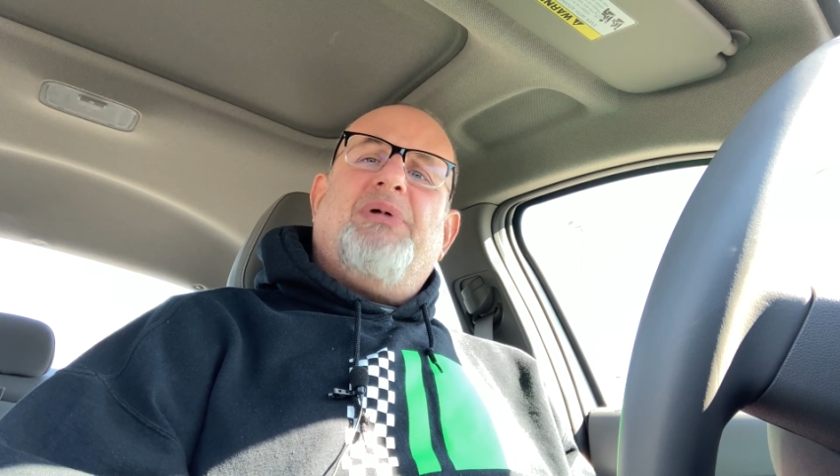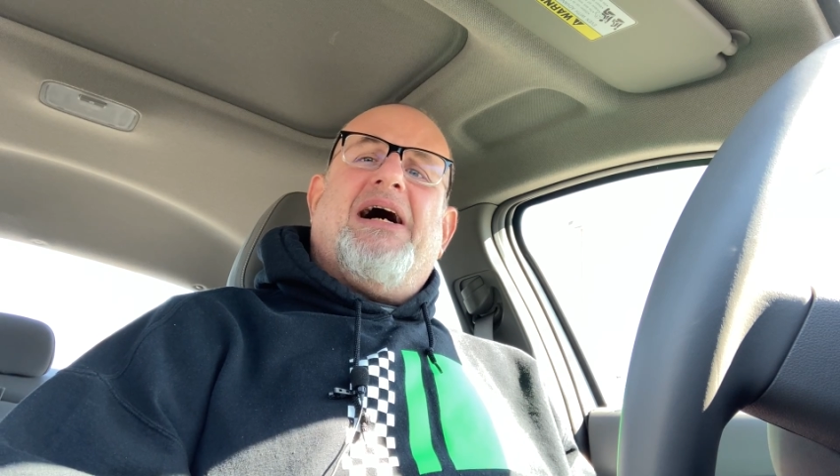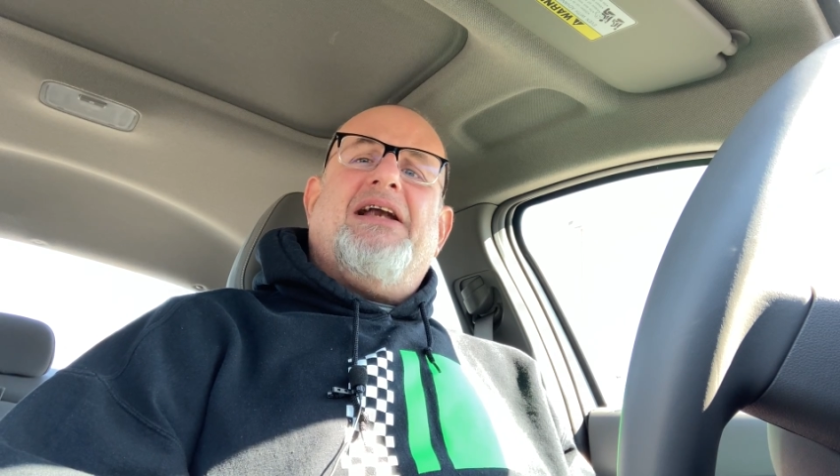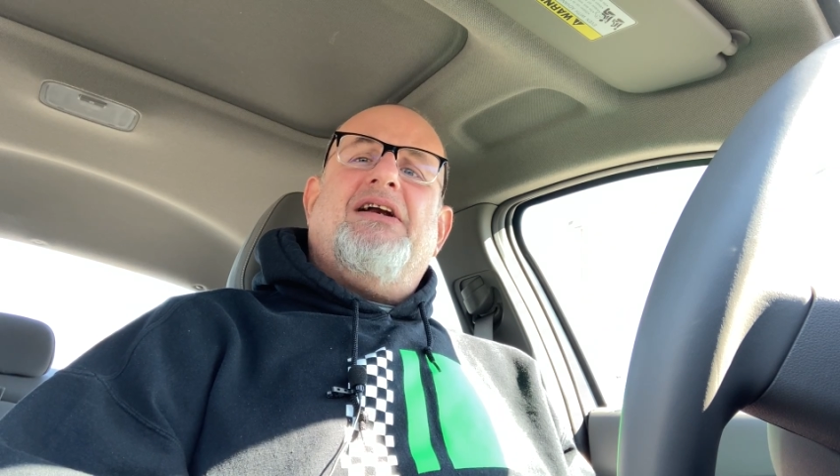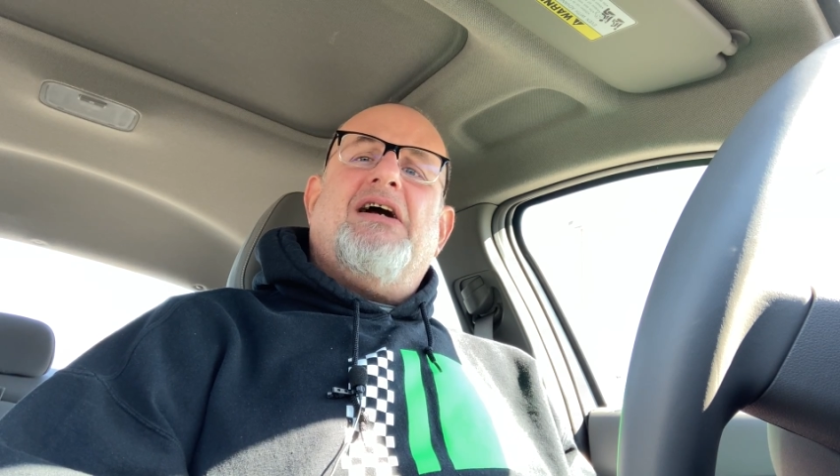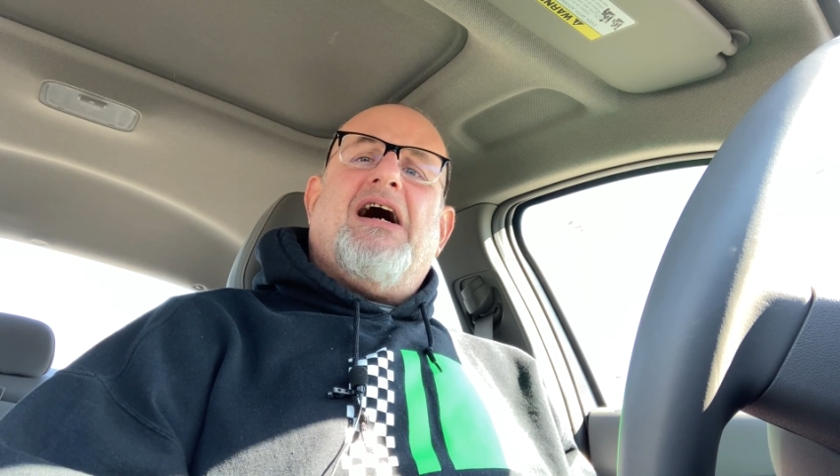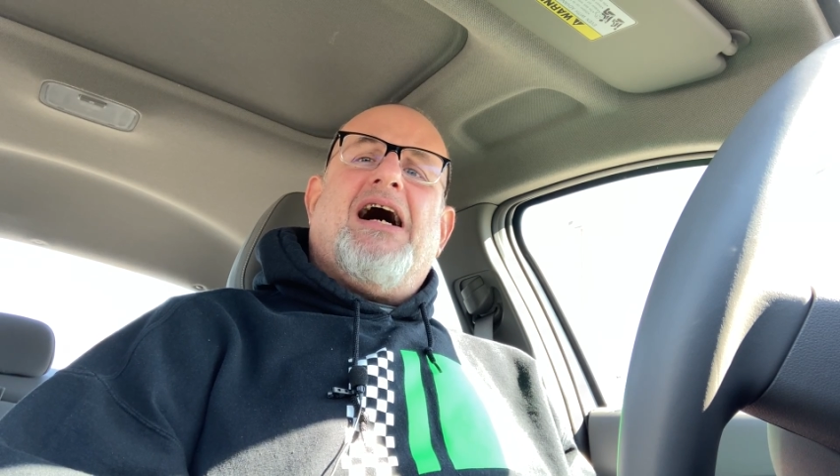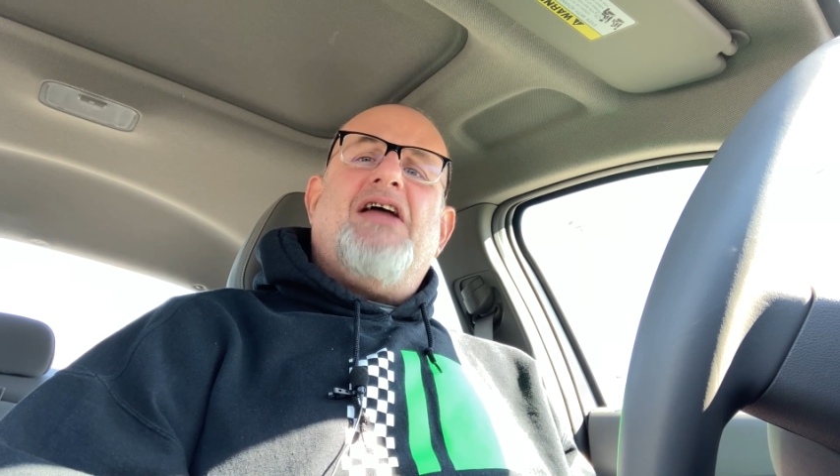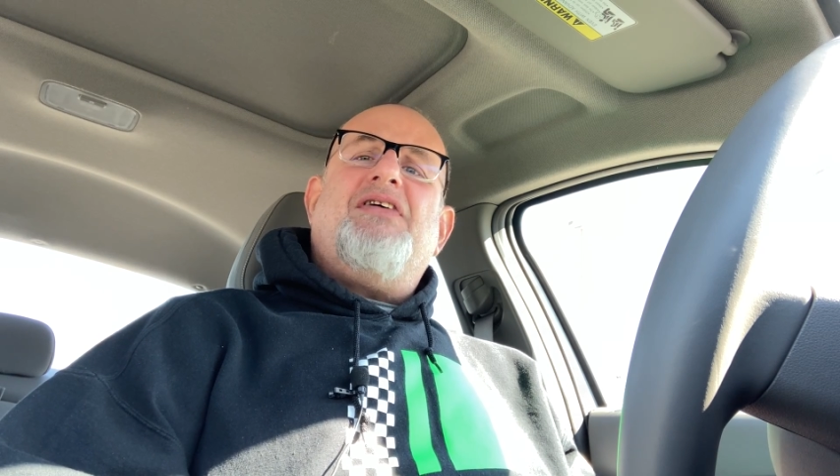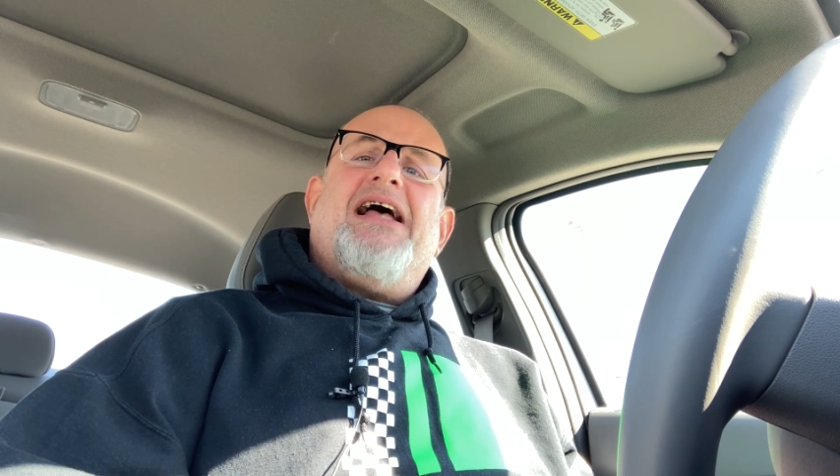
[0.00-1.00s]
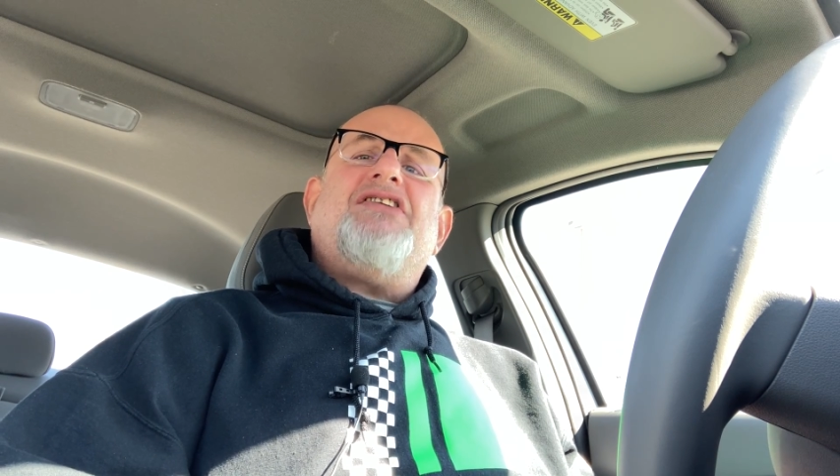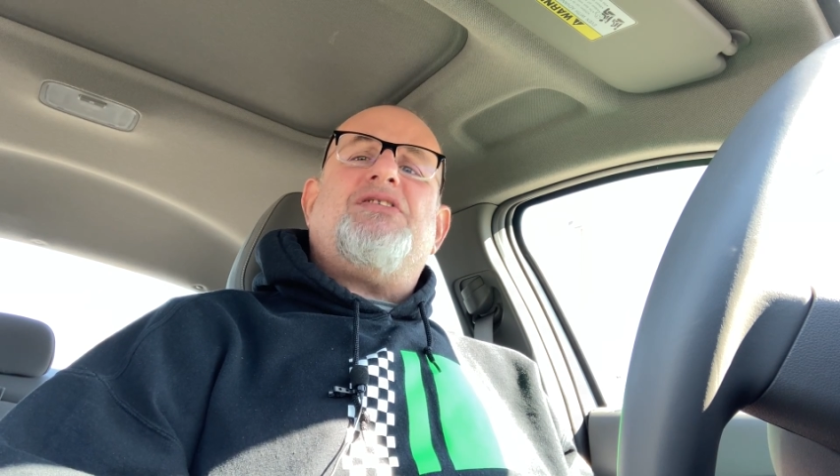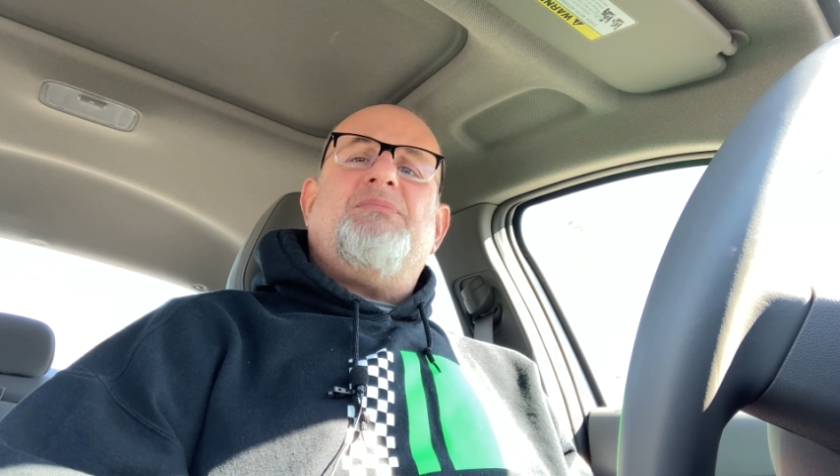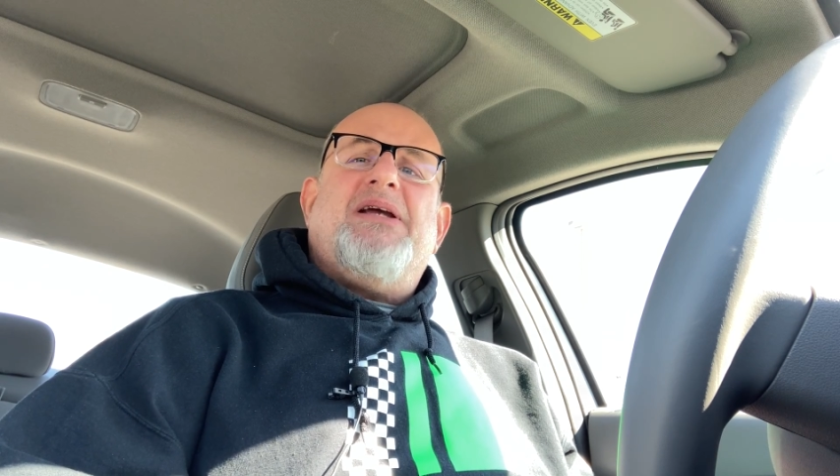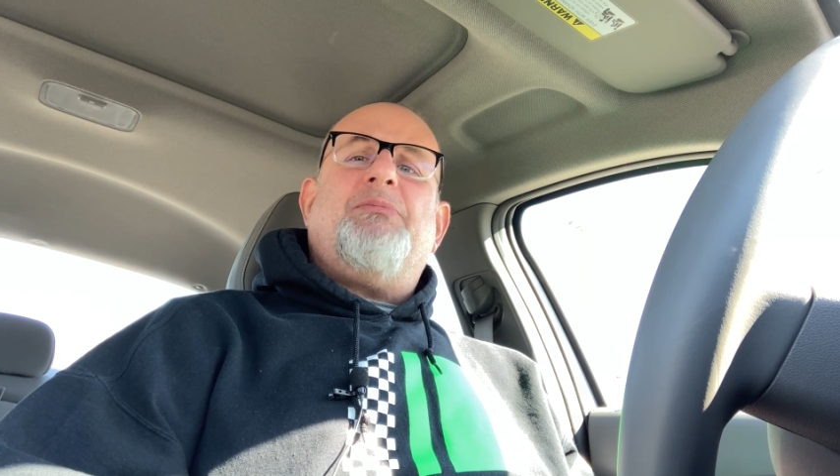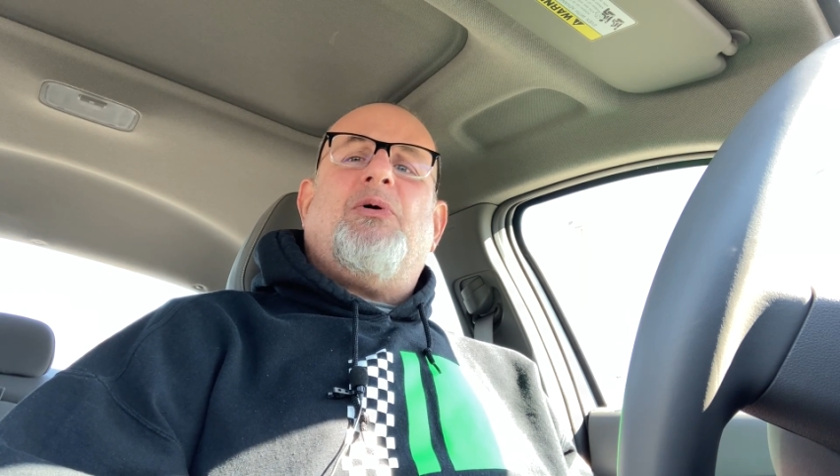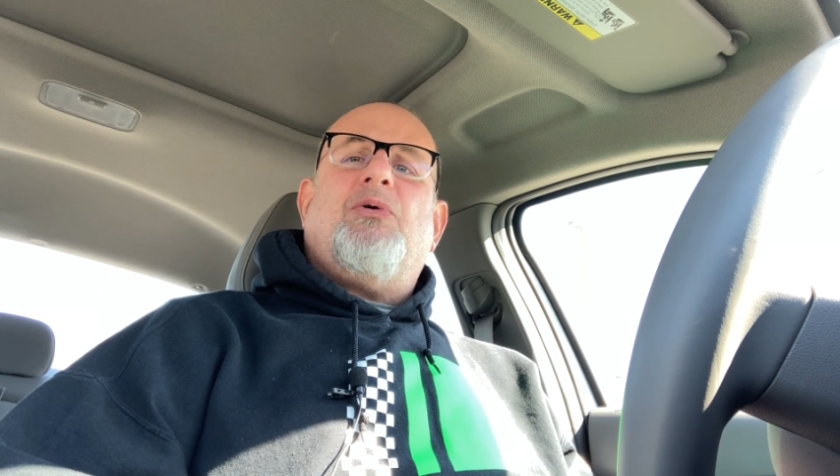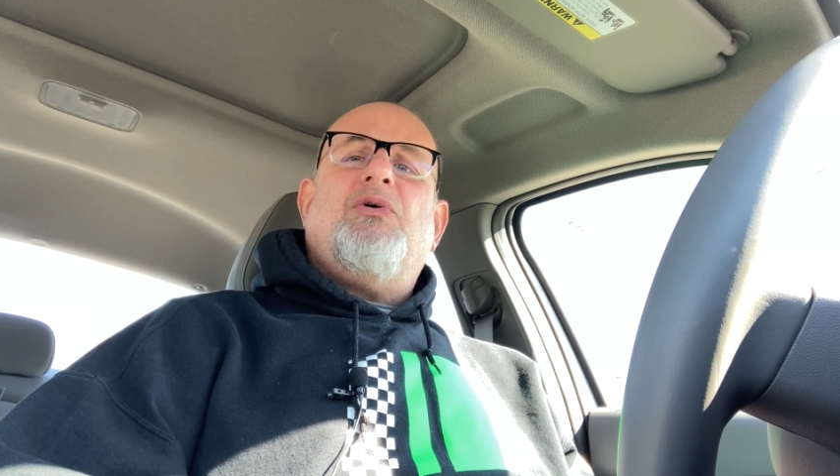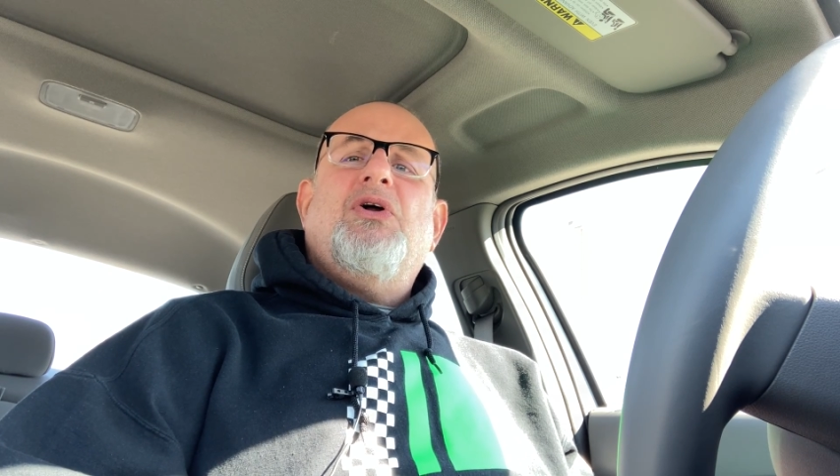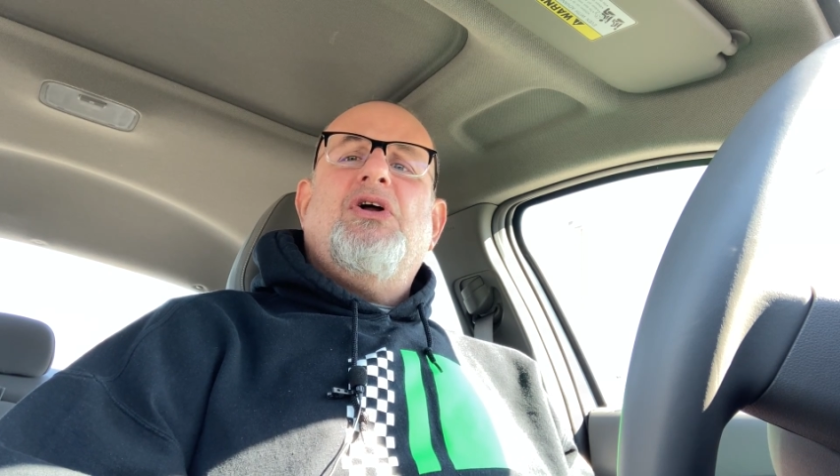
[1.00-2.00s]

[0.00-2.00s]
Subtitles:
but I've had some people